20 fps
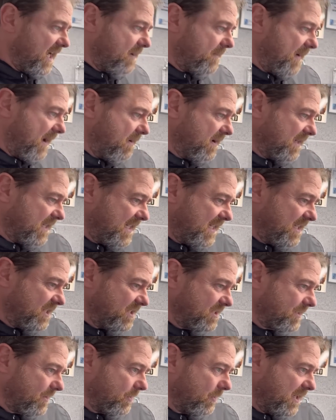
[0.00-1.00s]
about at
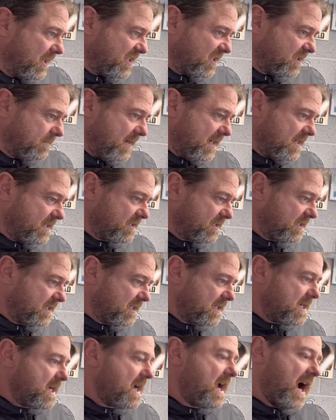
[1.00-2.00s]
least Christmas,
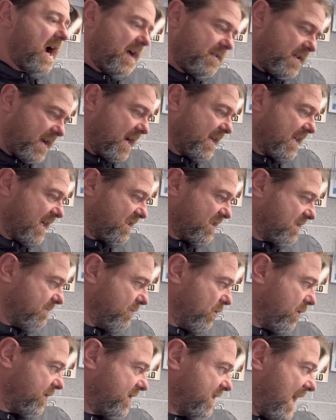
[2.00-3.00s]
and then I'll get some
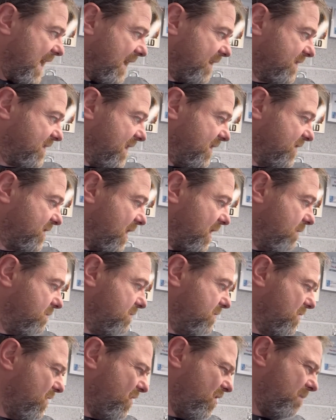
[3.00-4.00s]
more sacks in. So
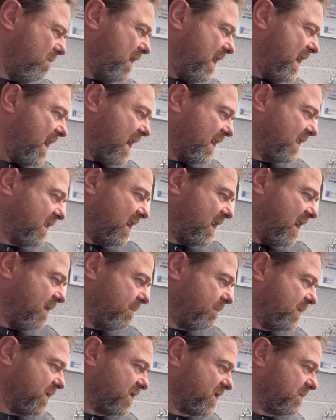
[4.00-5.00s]
normally I'd keep
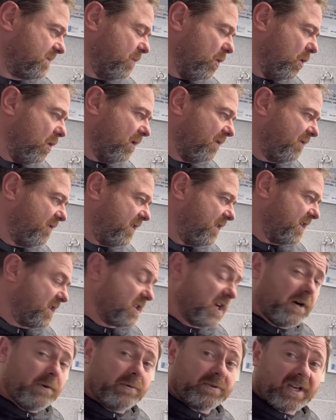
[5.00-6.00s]
the small for the
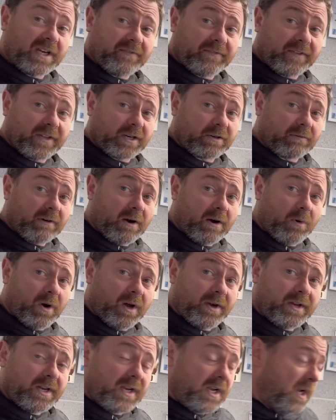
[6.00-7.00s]
toes out, for the grow
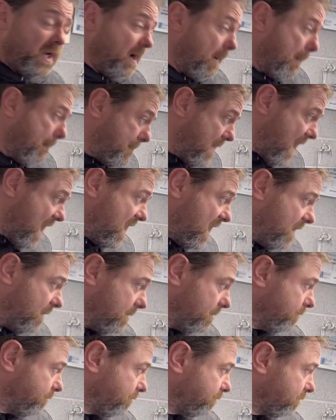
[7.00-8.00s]
on, but
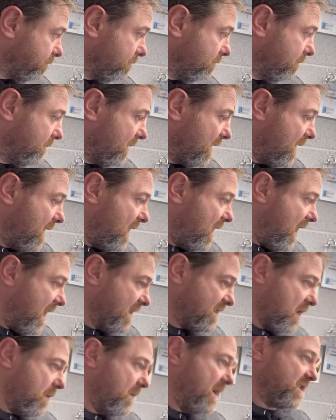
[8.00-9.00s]
I
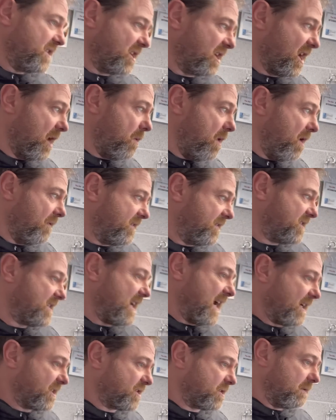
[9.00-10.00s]
don't want it to go off. The
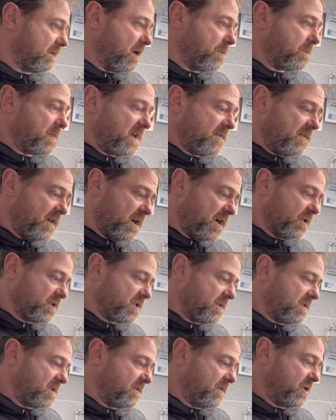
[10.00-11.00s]
sacks are open, they've only got
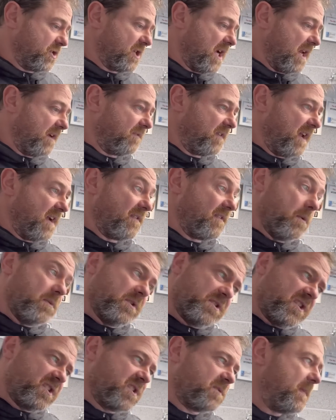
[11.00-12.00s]
so much of a shelf life, I would
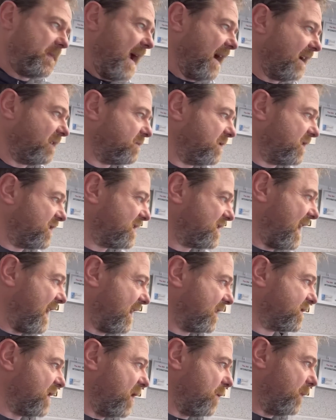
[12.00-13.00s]
suspect, with the
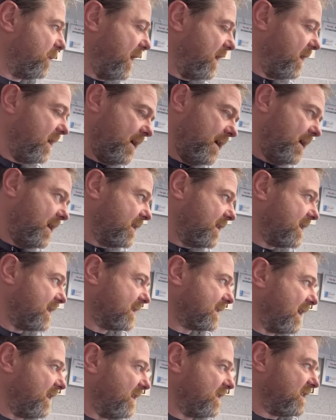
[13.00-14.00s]
sacks open. So let's
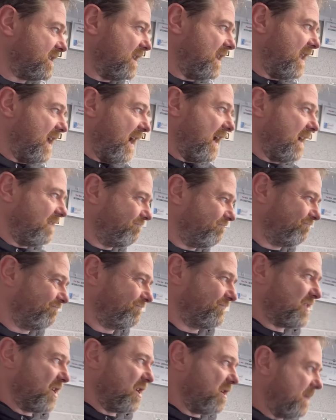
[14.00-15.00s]
get this in there,
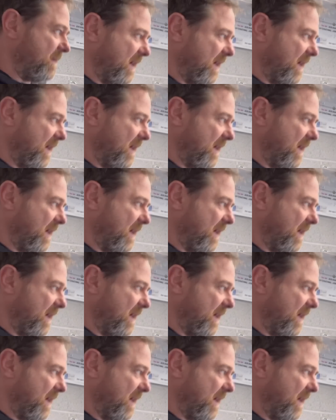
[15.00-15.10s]
do you know what